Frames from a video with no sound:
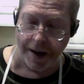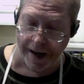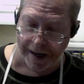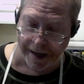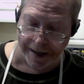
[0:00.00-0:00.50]

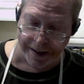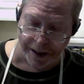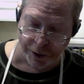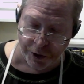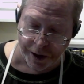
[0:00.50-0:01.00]
And
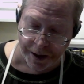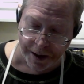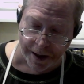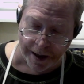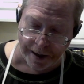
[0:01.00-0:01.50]
yes,
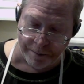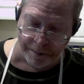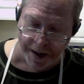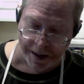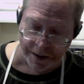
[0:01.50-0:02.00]
Cheeky, I am
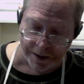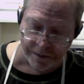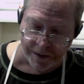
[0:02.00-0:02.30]
making some